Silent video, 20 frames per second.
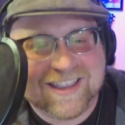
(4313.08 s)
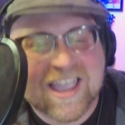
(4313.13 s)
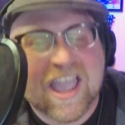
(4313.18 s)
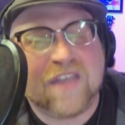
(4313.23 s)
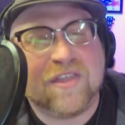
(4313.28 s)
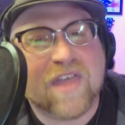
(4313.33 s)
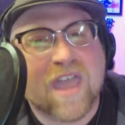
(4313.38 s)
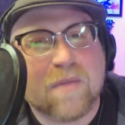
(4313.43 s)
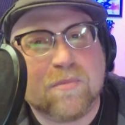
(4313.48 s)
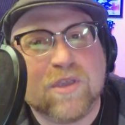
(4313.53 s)
Yeah,
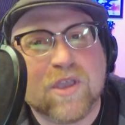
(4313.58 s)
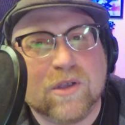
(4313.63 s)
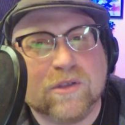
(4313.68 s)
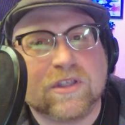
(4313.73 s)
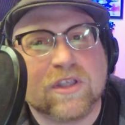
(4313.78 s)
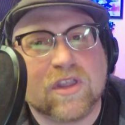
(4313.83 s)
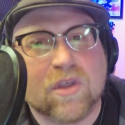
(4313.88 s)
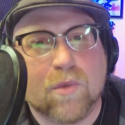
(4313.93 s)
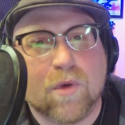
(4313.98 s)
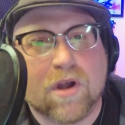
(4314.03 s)
them
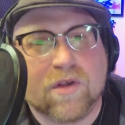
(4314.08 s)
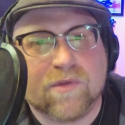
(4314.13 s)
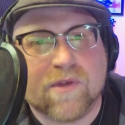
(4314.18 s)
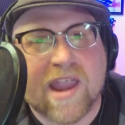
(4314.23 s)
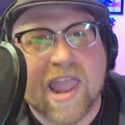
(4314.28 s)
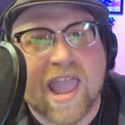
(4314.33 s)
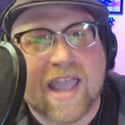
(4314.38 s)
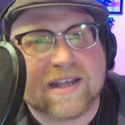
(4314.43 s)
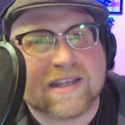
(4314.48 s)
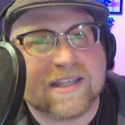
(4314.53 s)
using the word
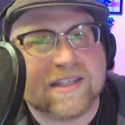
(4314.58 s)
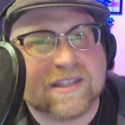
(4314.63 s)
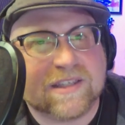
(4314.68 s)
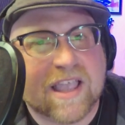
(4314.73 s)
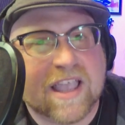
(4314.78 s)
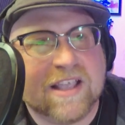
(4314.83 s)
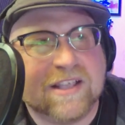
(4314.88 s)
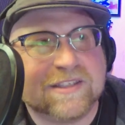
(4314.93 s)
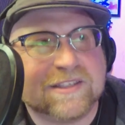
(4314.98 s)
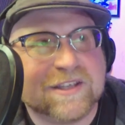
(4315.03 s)
react is
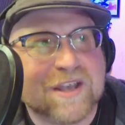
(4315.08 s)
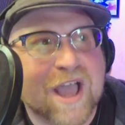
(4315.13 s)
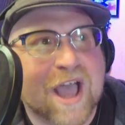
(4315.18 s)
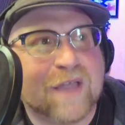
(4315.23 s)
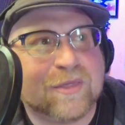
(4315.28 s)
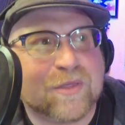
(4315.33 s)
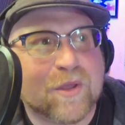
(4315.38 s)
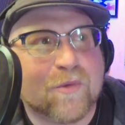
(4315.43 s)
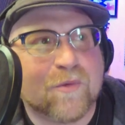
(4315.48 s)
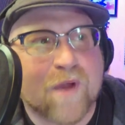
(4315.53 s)
is
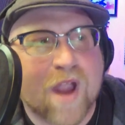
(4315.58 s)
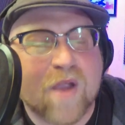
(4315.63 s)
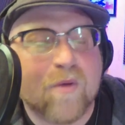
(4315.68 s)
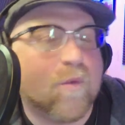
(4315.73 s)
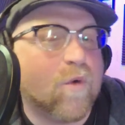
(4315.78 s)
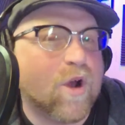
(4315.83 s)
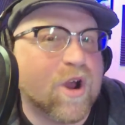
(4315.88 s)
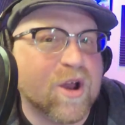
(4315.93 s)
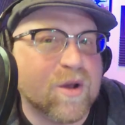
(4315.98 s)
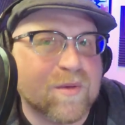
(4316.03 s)
not the right
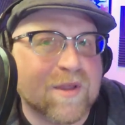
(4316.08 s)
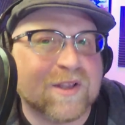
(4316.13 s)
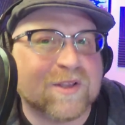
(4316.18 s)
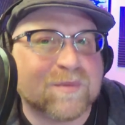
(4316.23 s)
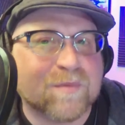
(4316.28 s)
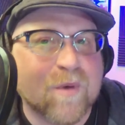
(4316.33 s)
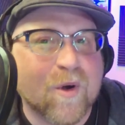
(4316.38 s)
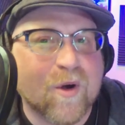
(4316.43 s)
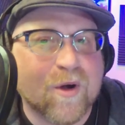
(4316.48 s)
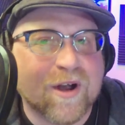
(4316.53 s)
word. It's
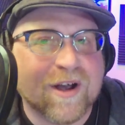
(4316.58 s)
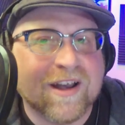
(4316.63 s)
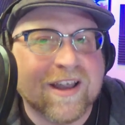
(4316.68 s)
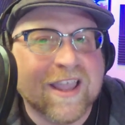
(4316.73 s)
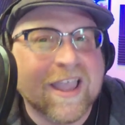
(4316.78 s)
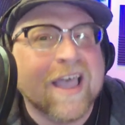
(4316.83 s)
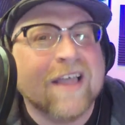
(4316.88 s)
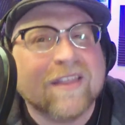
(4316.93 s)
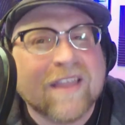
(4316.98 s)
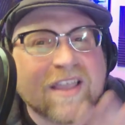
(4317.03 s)
more
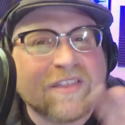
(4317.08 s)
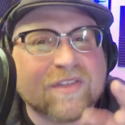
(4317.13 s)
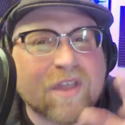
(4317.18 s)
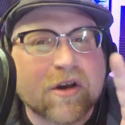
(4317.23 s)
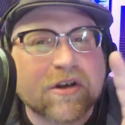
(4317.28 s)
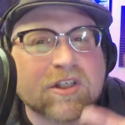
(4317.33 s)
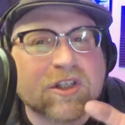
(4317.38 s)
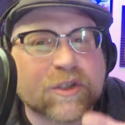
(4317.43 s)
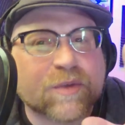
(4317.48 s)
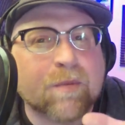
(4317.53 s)
like
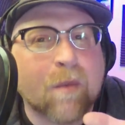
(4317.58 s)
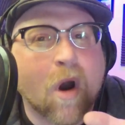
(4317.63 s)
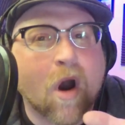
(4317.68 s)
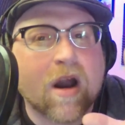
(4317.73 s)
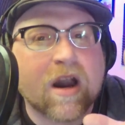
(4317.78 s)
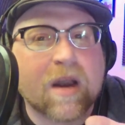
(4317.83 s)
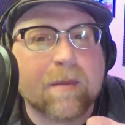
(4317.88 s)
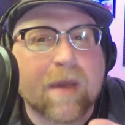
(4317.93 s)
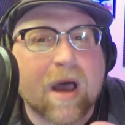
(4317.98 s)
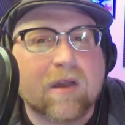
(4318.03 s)
they're
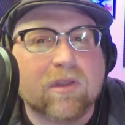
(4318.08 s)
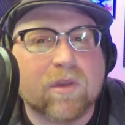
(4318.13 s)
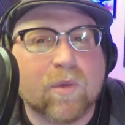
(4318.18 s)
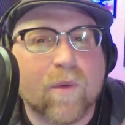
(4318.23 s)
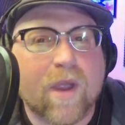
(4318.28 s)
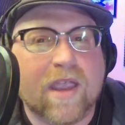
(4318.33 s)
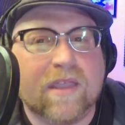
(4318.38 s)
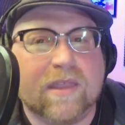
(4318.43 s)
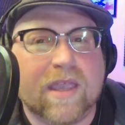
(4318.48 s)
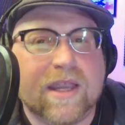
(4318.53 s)
smart about the
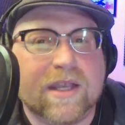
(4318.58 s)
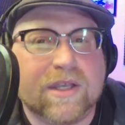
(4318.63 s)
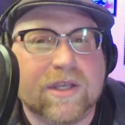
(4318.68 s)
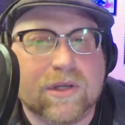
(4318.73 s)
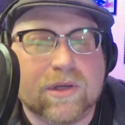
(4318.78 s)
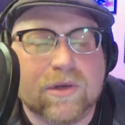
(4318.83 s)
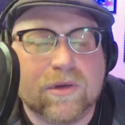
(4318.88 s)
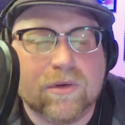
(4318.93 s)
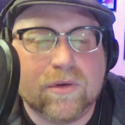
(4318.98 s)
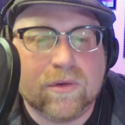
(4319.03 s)
way they
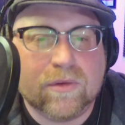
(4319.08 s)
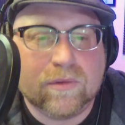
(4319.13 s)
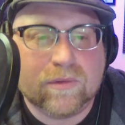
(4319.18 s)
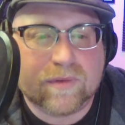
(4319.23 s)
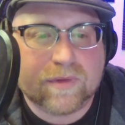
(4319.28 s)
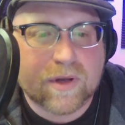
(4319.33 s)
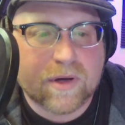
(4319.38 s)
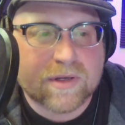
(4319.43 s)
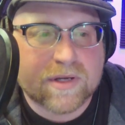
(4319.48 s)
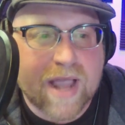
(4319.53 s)
do
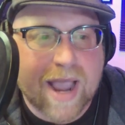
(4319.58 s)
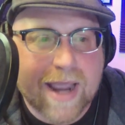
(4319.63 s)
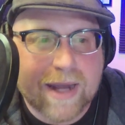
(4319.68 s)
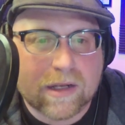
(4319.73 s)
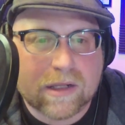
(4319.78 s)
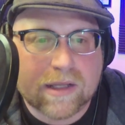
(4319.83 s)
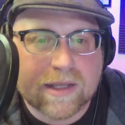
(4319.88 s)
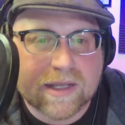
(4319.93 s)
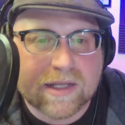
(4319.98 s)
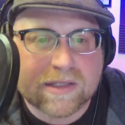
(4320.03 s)
their
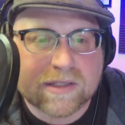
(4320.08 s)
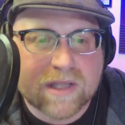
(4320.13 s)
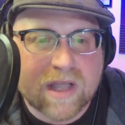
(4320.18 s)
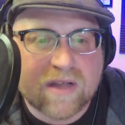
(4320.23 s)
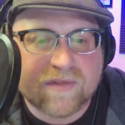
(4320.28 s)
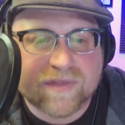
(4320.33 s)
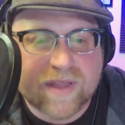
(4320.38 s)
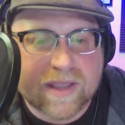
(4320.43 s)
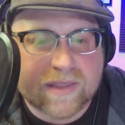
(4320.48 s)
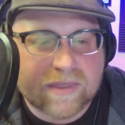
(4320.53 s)
titling and
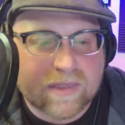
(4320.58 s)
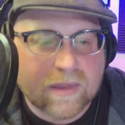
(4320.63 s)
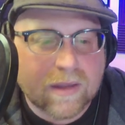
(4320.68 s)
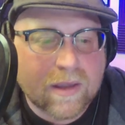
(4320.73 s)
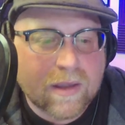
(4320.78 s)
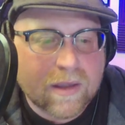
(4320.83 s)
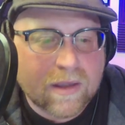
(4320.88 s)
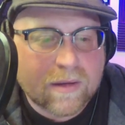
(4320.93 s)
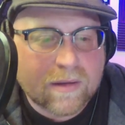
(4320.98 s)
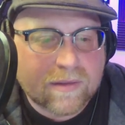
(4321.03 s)
stuff. Like mm -hmm.
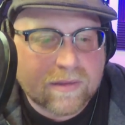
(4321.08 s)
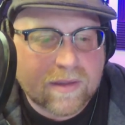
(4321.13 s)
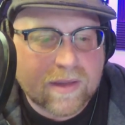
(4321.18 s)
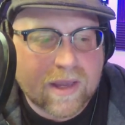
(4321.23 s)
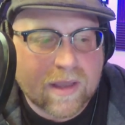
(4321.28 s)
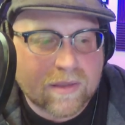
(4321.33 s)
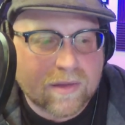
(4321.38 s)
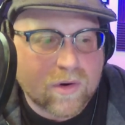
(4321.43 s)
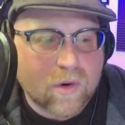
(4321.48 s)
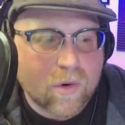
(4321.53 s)

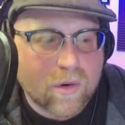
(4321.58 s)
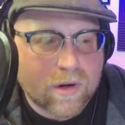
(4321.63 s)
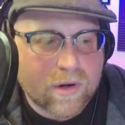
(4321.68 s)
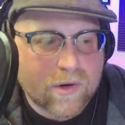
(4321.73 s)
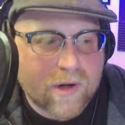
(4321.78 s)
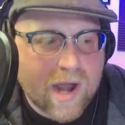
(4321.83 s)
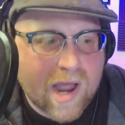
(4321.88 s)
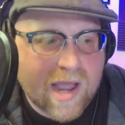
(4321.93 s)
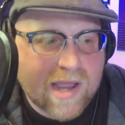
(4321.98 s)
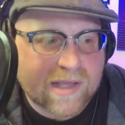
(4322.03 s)
the the
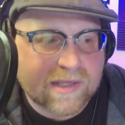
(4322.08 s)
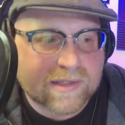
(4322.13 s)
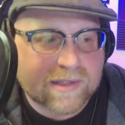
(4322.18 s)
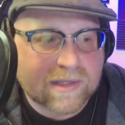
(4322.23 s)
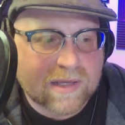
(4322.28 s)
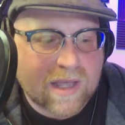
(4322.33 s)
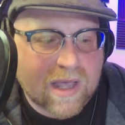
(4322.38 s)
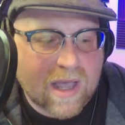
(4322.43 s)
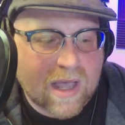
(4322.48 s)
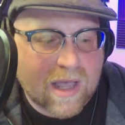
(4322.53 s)
Corridor
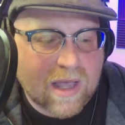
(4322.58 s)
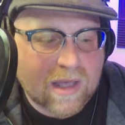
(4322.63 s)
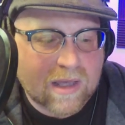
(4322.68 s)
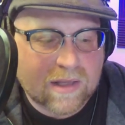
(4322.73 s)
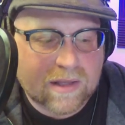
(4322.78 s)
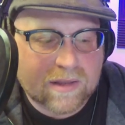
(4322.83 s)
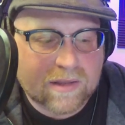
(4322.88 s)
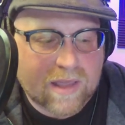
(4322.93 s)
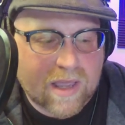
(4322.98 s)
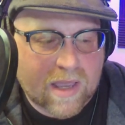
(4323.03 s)
guys, uh,
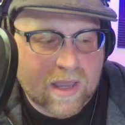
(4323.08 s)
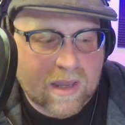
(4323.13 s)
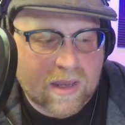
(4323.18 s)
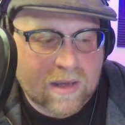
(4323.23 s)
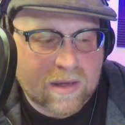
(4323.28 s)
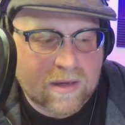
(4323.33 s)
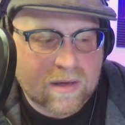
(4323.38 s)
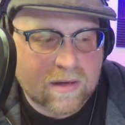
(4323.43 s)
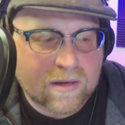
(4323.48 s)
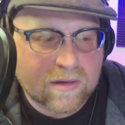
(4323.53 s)

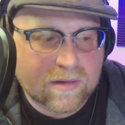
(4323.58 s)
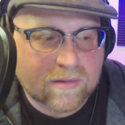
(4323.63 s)
they